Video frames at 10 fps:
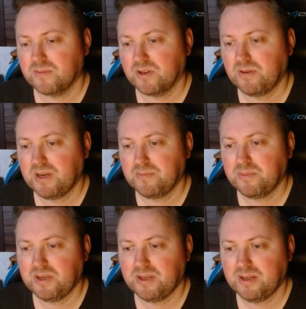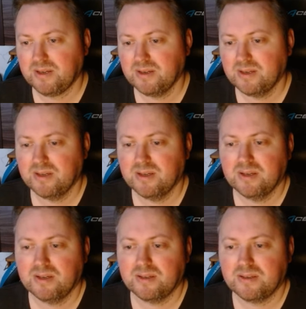Grand Prix, yeah,
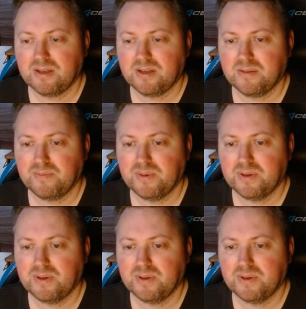setup.